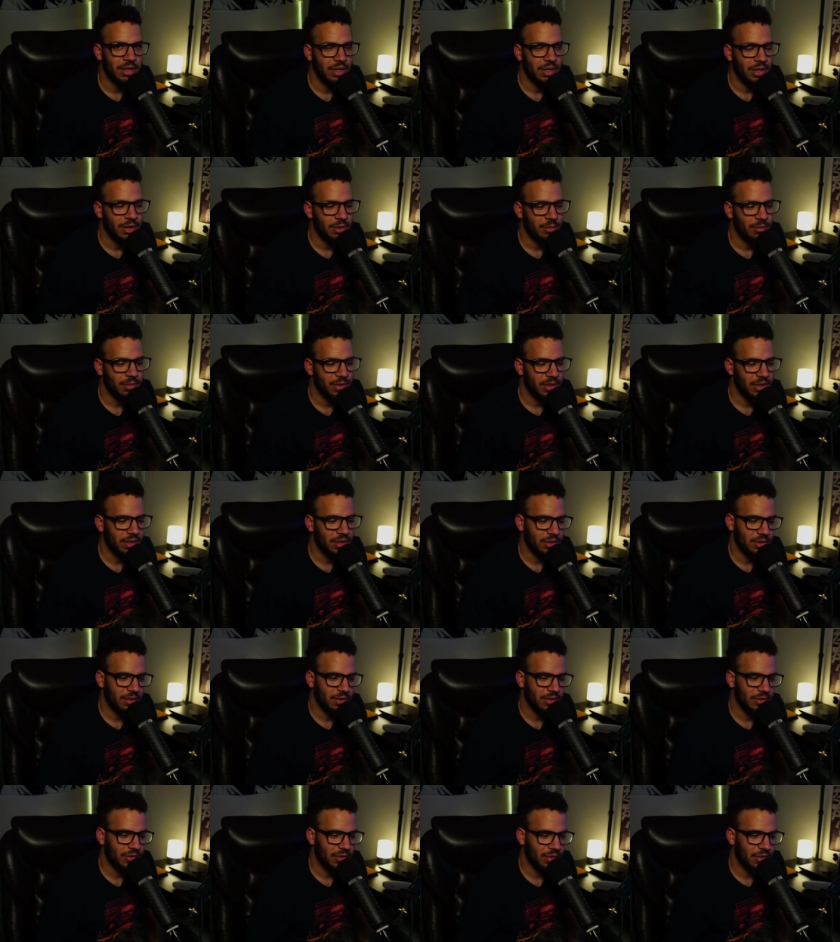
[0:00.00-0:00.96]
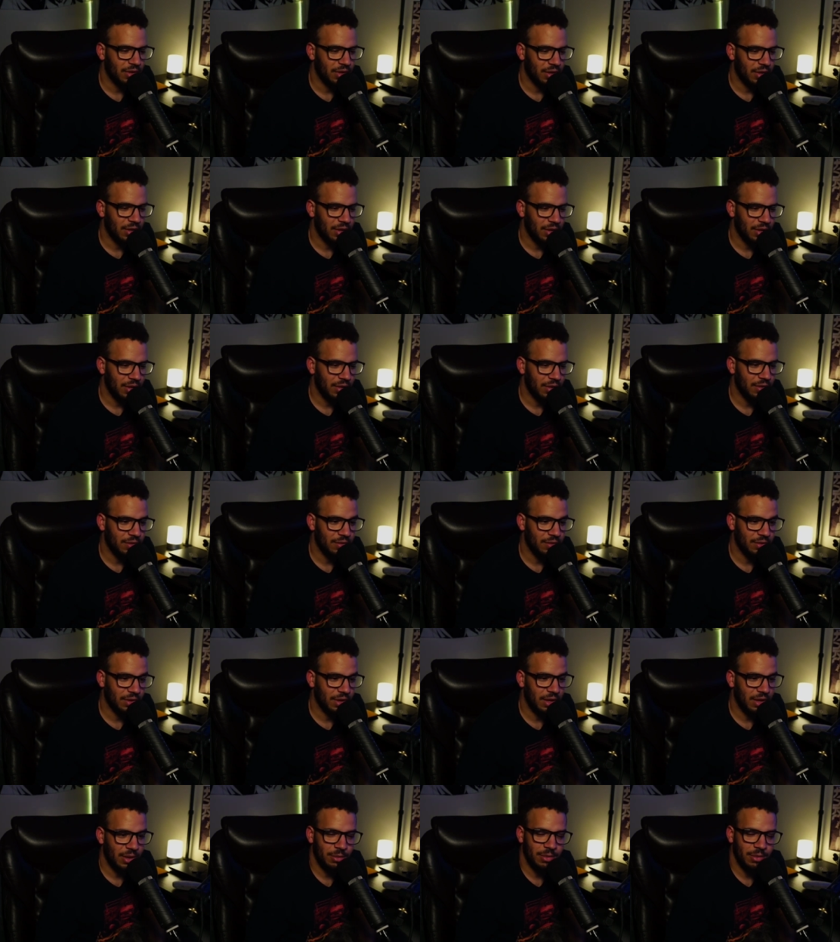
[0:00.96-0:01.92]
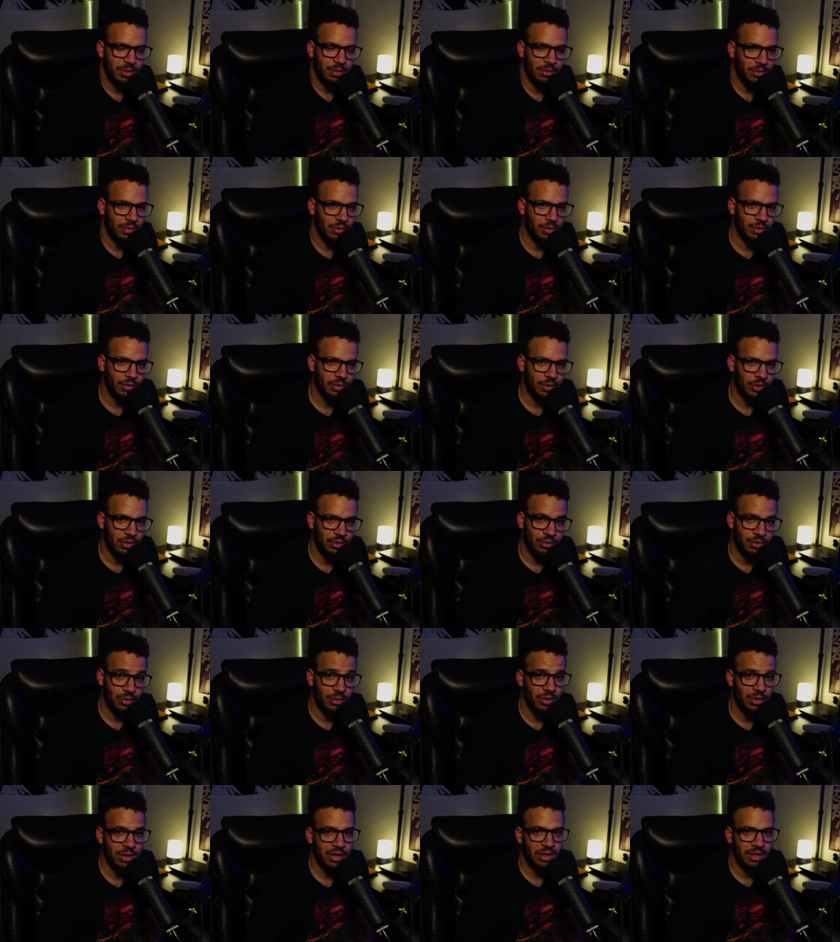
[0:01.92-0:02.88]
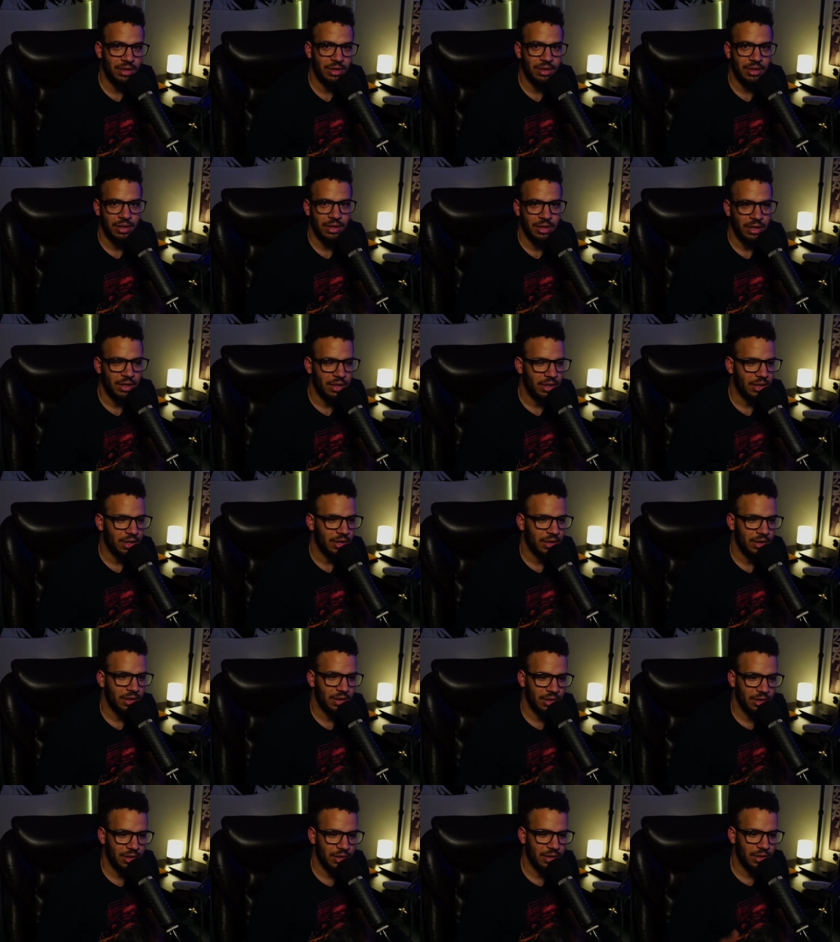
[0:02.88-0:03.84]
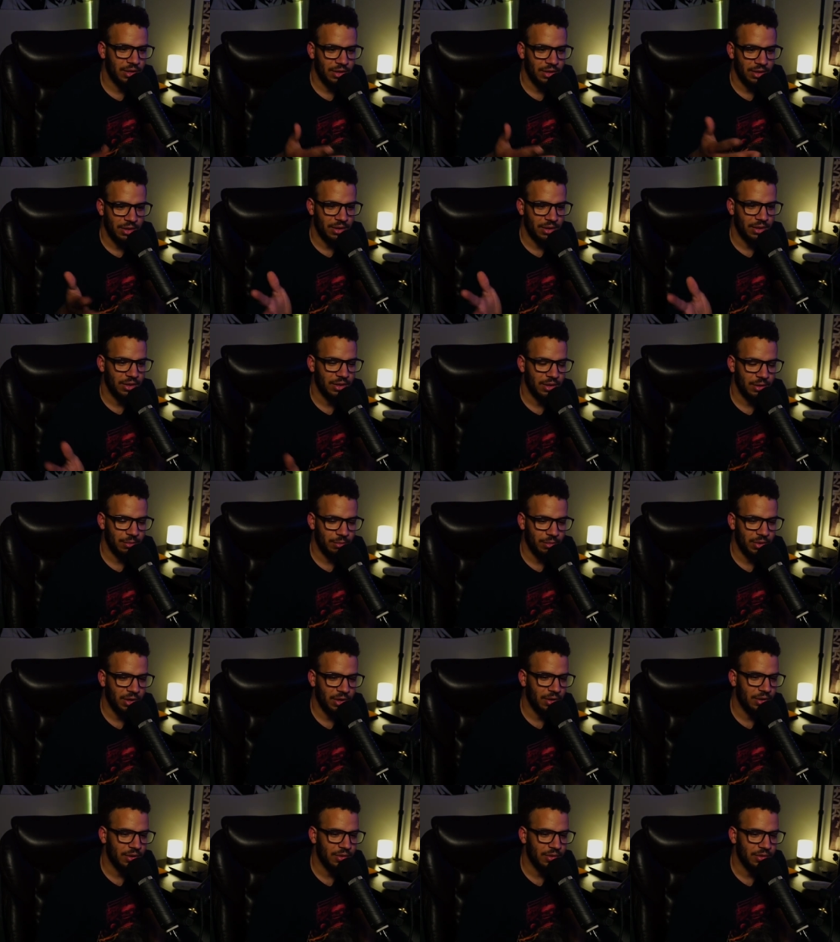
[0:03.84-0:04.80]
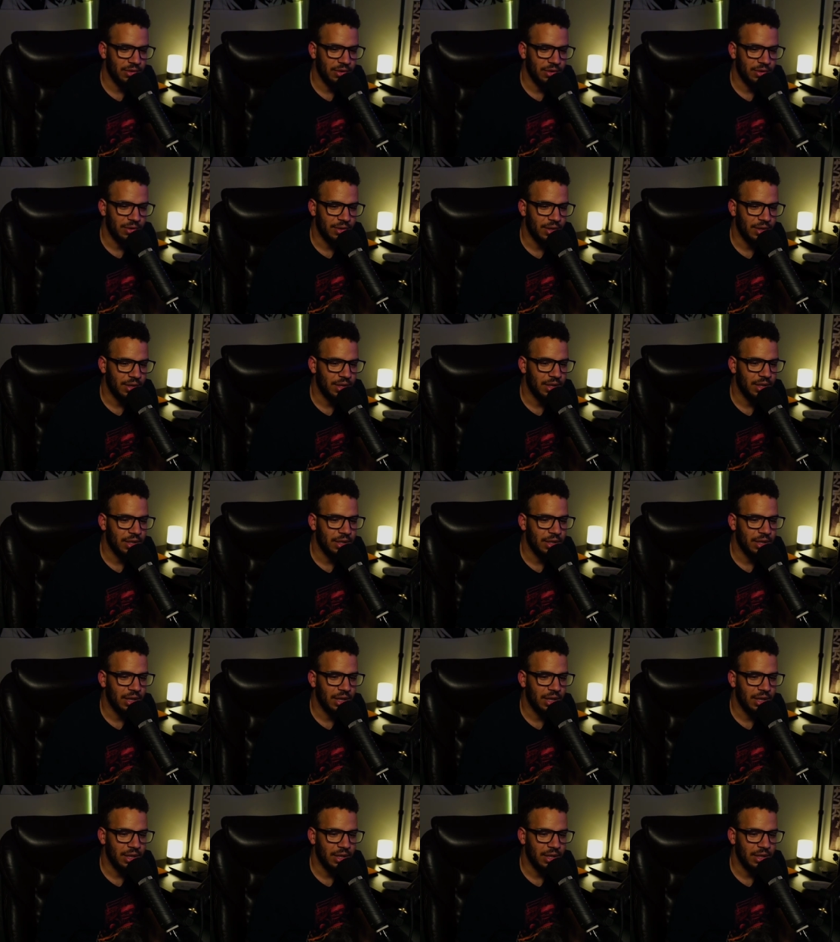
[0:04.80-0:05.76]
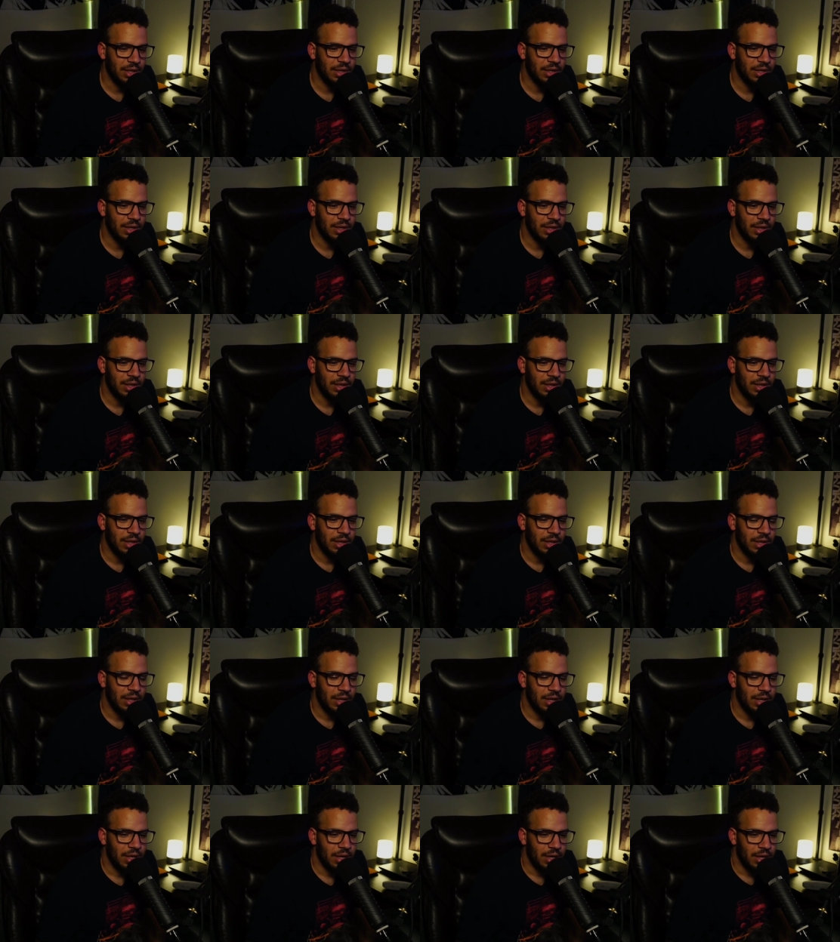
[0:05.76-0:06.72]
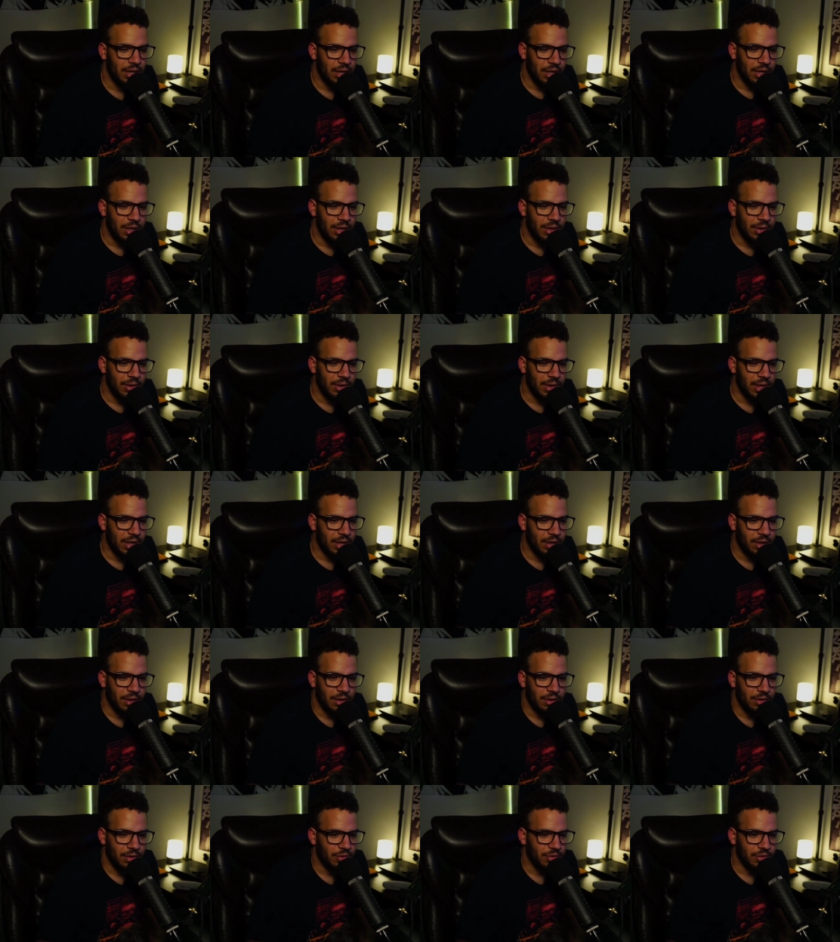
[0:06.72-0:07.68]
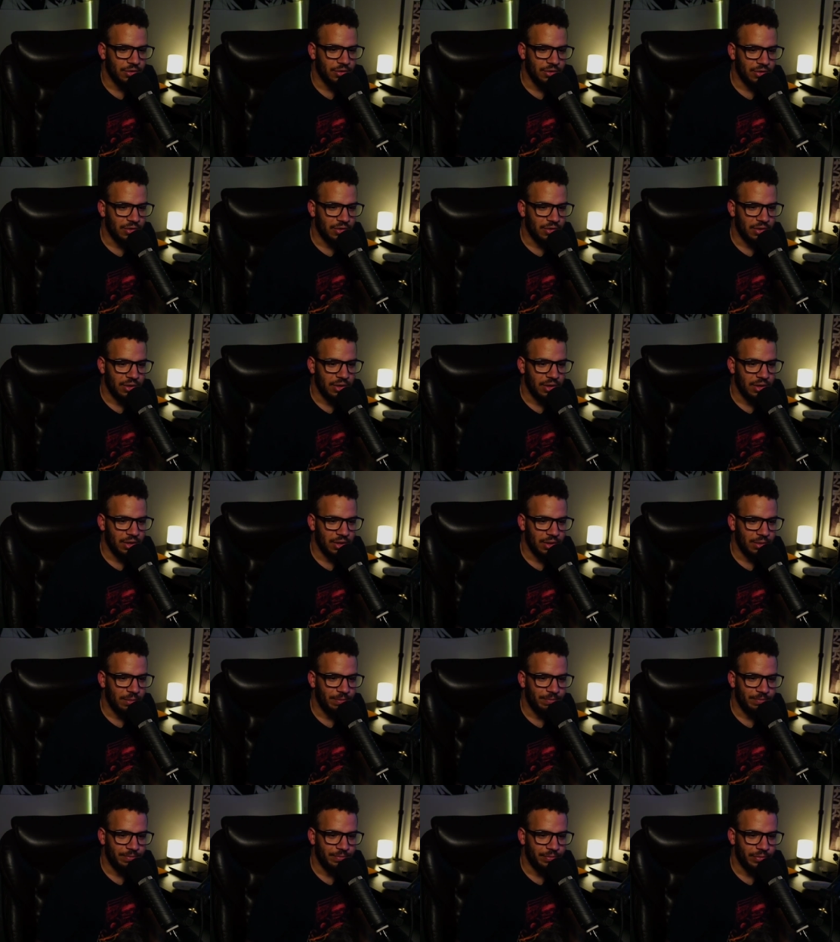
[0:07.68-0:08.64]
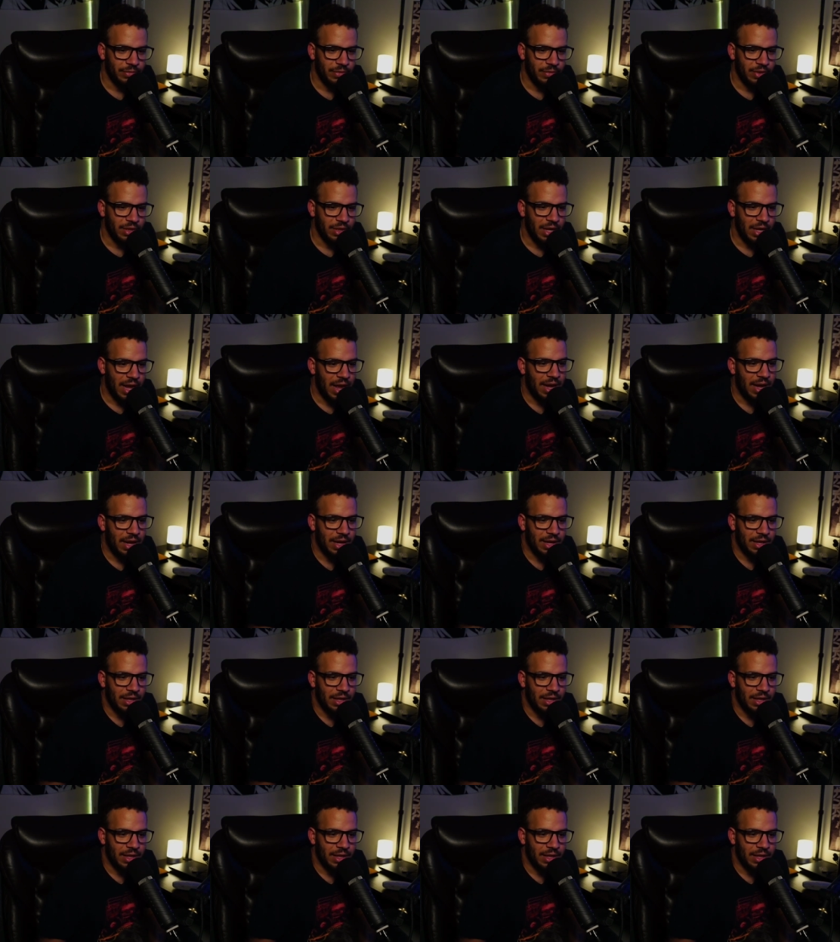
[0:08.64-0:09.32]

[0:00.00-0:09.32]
because uh, there's a lot of people who are doing the, the, the parenting thing and they are just uh, not